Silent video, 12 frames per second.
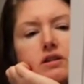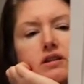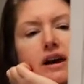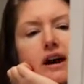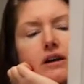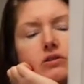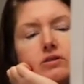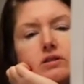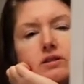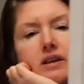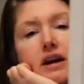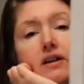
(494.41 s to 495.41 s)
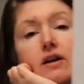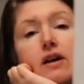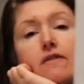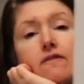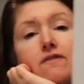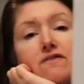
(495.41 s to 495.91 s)
The house is on
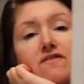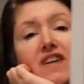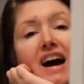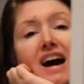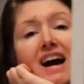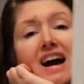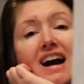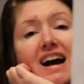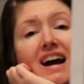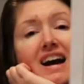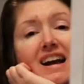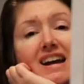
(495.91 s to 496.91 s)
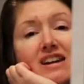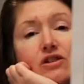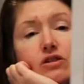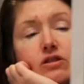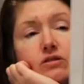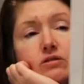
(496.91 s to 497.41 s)

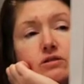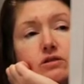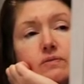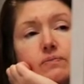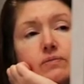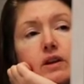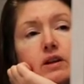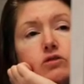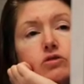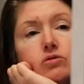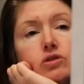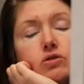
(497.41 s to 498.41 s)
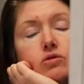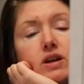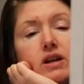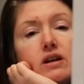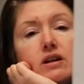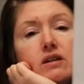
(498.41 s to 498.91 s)
fire. Do you
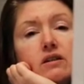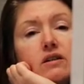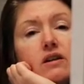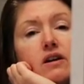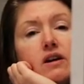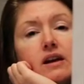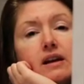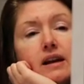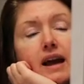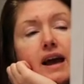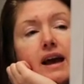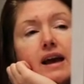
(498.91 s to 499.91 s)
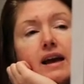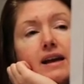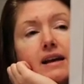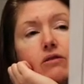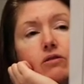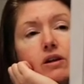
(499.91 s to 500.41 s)
hear an
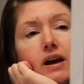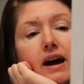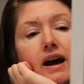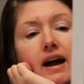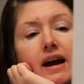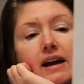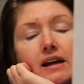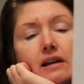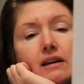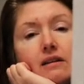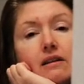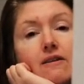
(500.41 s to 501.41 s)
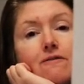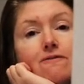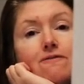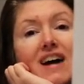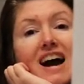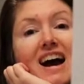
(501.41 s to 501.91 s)
A or an I in
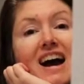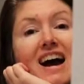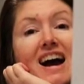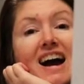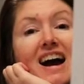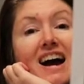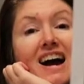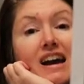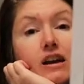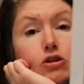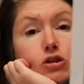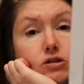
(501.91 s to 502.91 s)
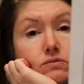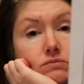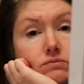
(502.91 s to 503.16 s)
fire?